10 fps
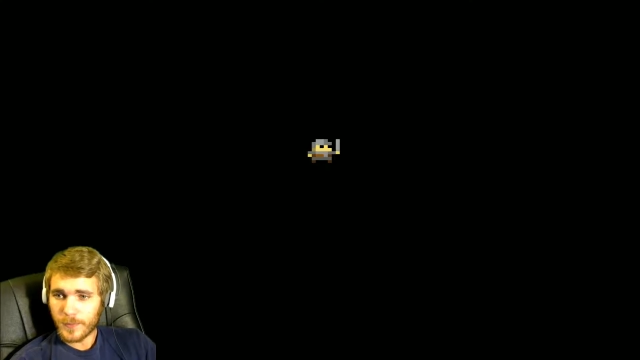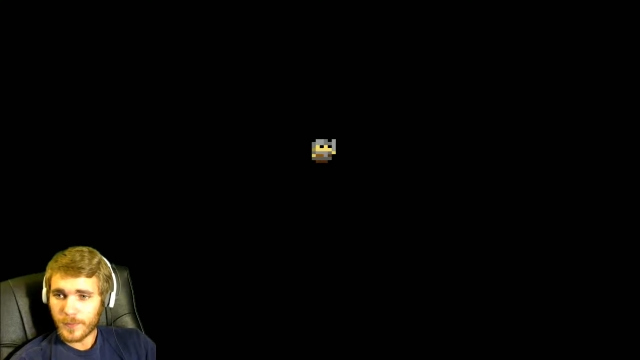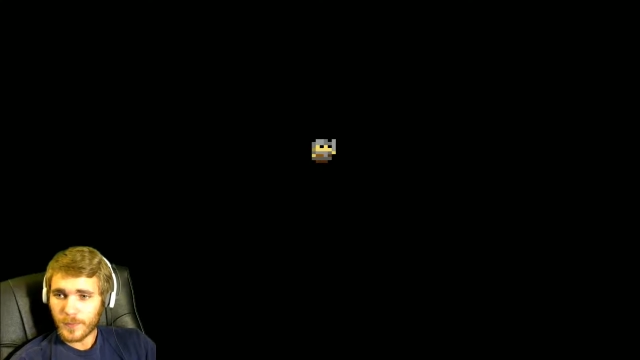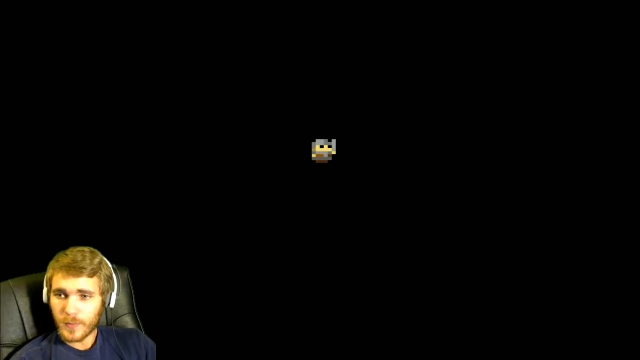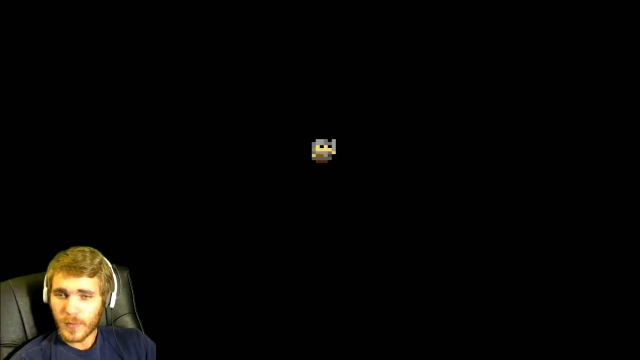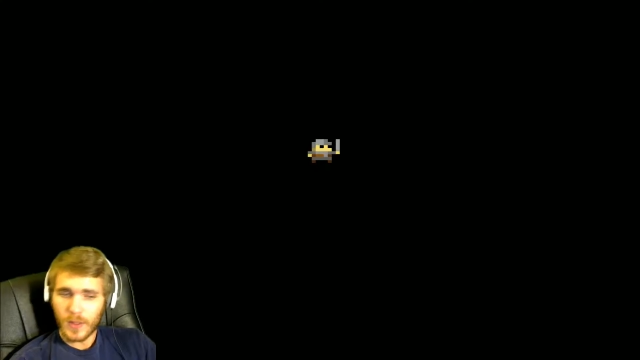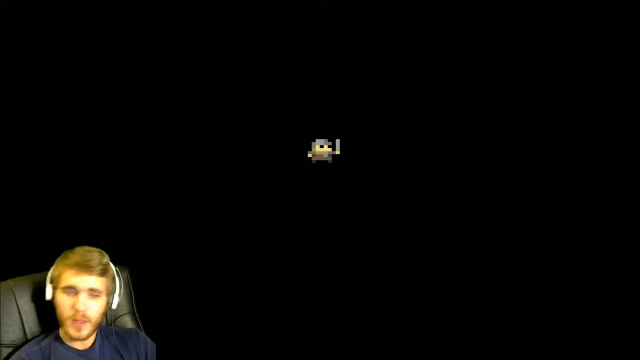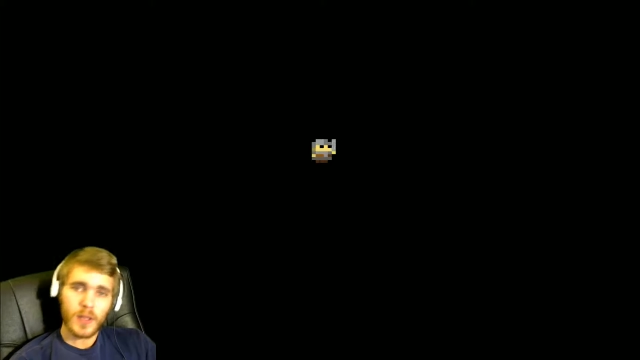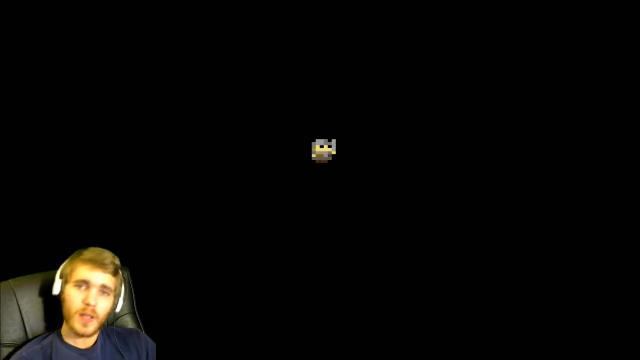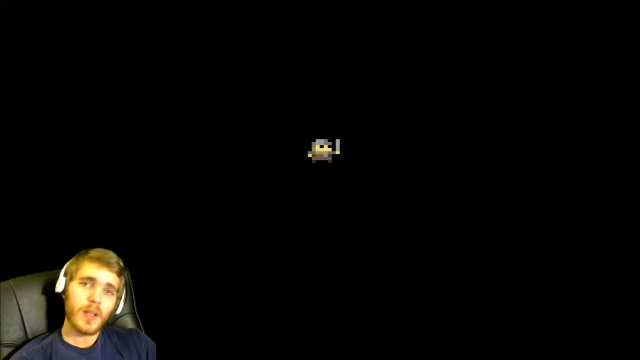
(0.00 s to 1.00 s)

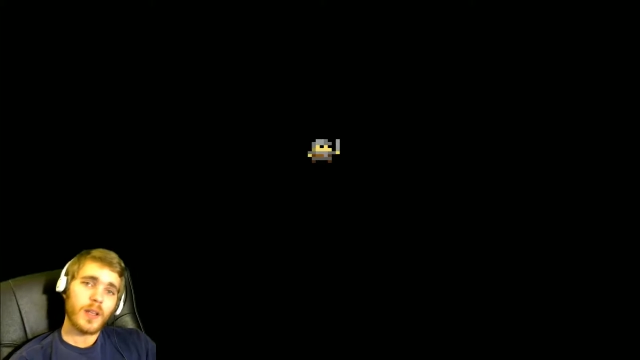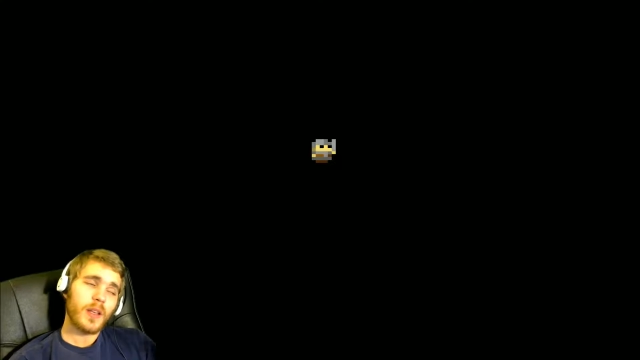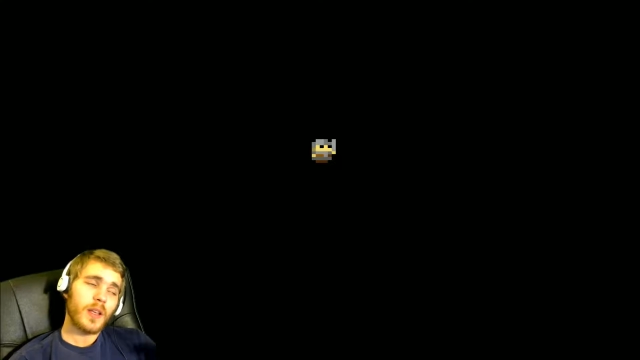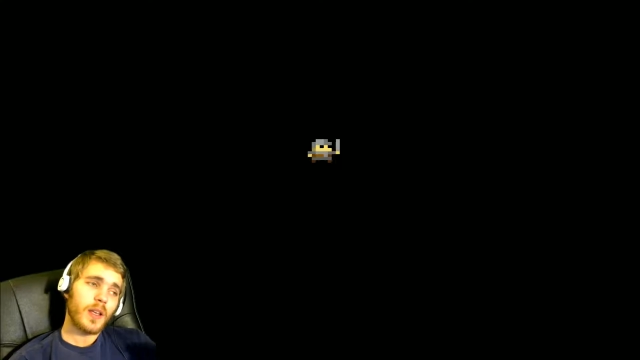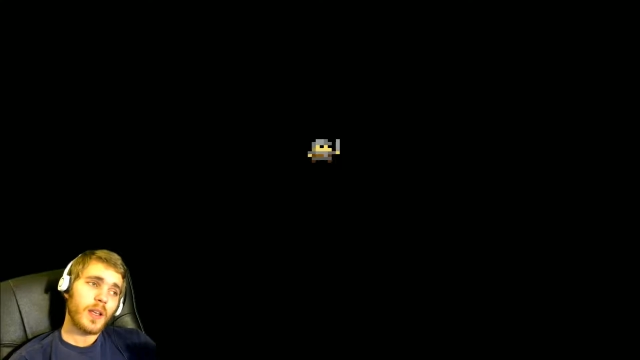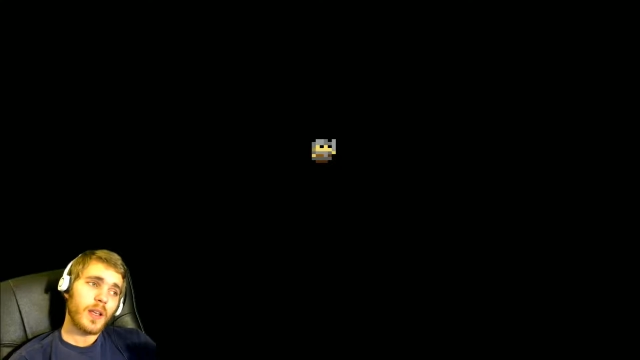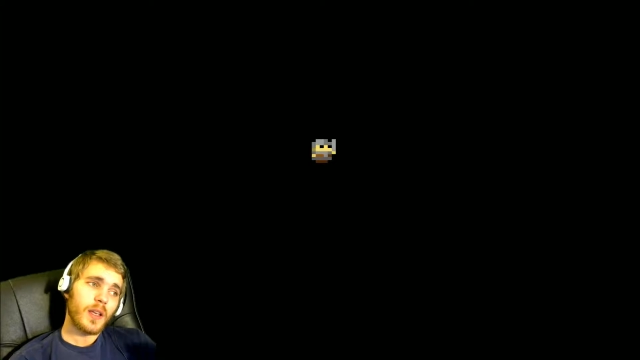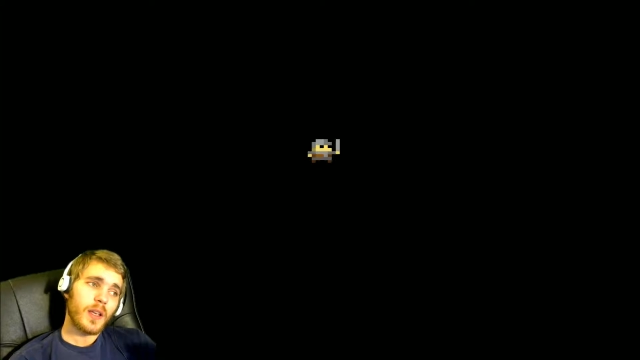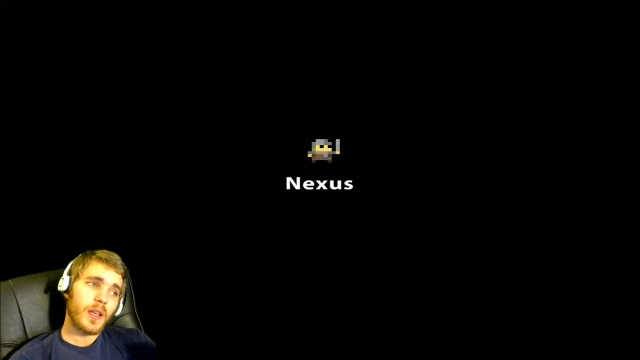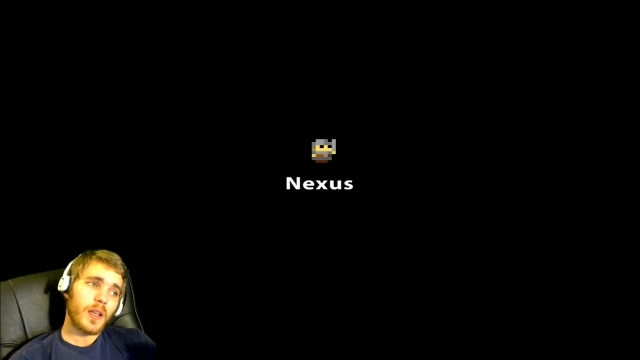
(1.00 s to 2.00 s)

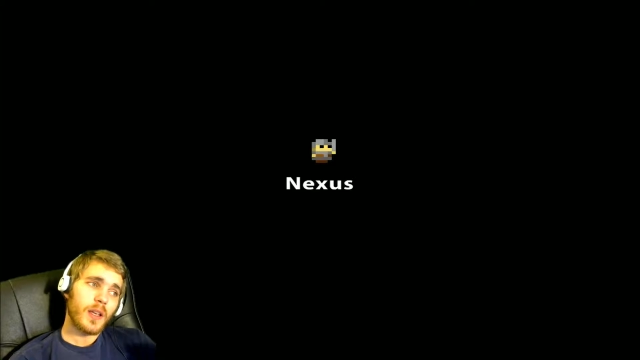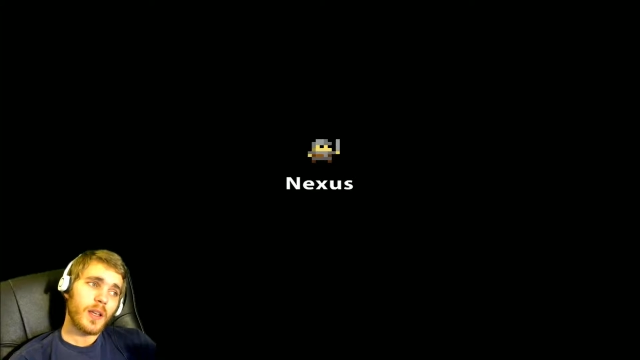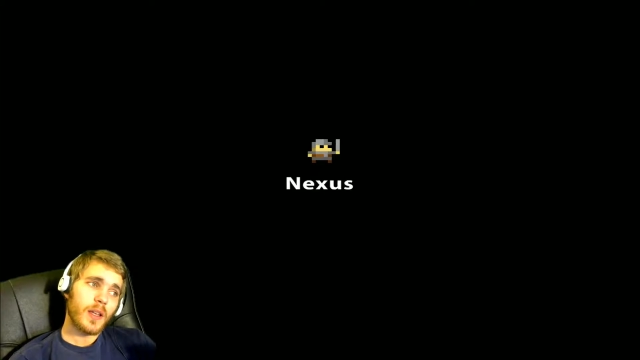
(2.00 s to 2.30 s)
Nothing is said.